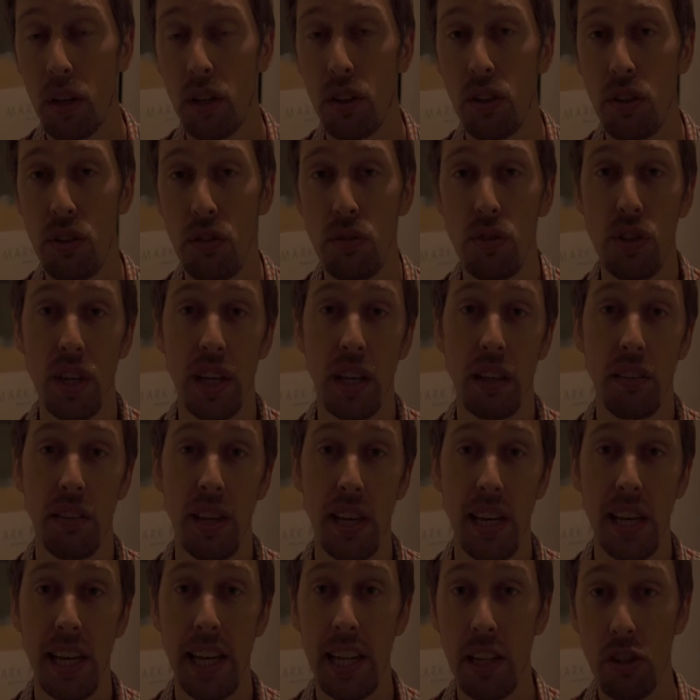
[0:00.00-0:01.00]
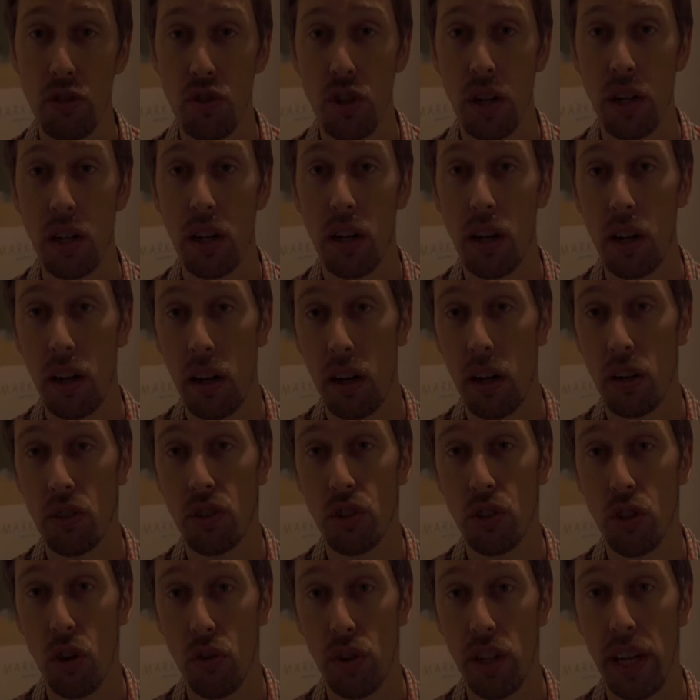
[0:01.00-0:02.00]
using the
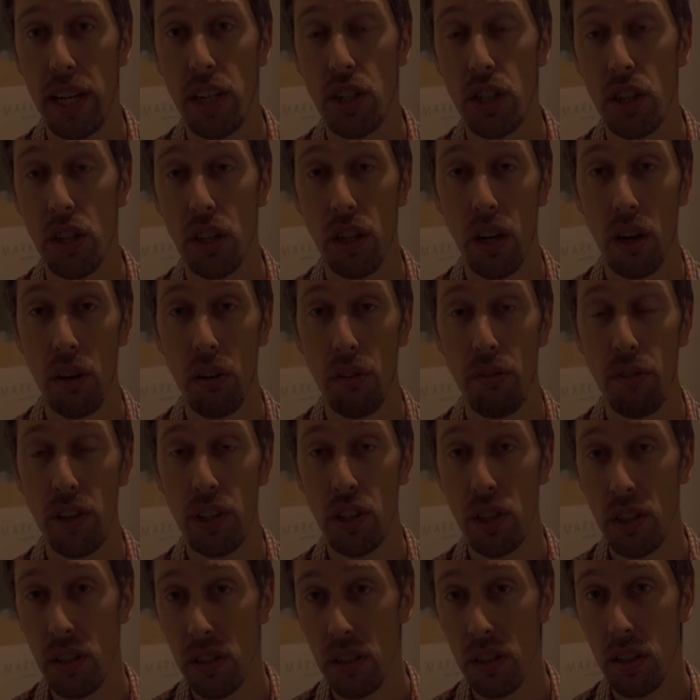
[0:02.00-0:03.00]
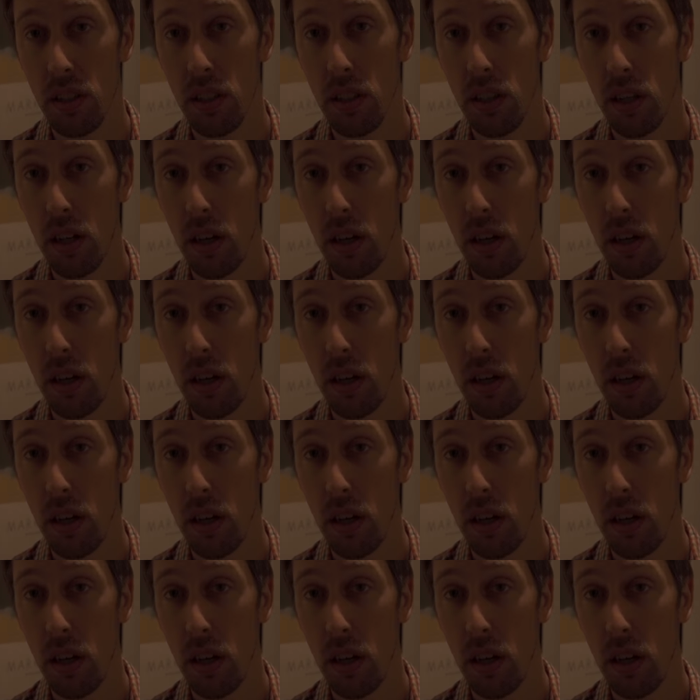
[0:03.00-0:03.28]
intra-class correlation coefficient,